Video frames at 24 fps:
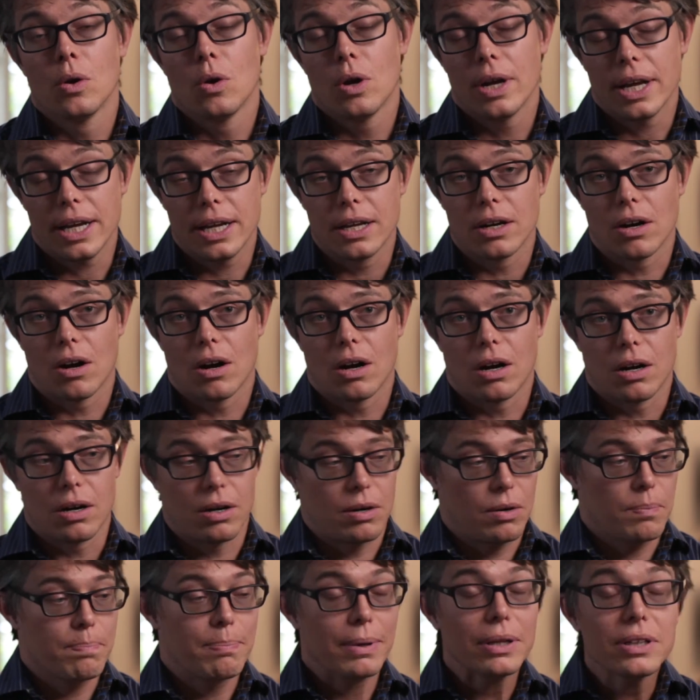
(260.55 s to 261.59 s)
in our
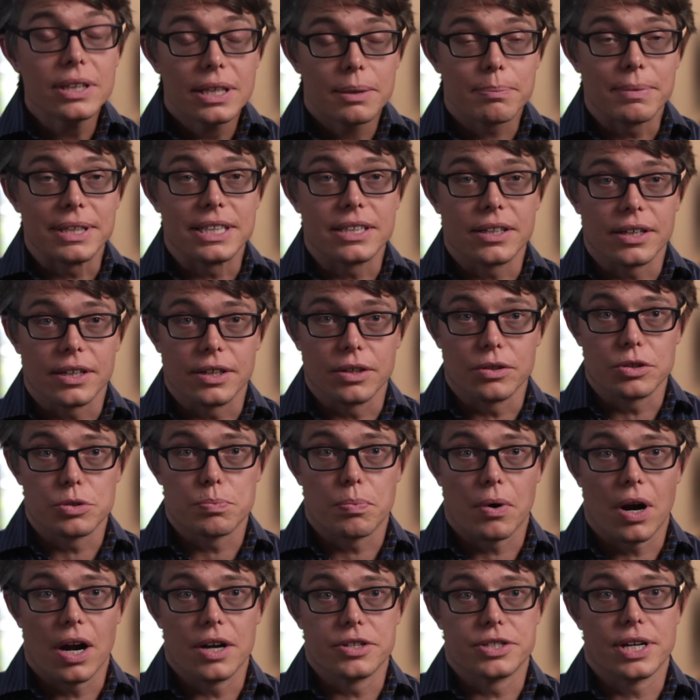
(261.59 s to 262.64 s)
building materials
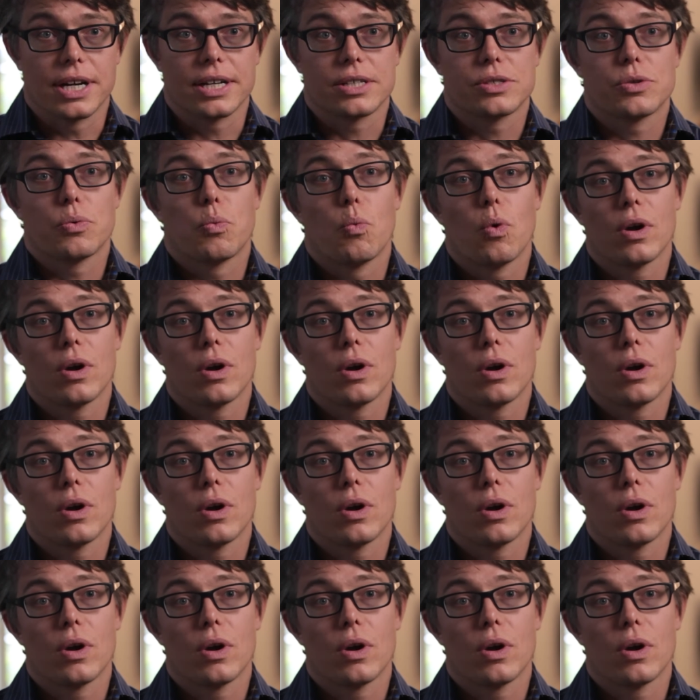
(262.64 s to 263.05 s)
projects,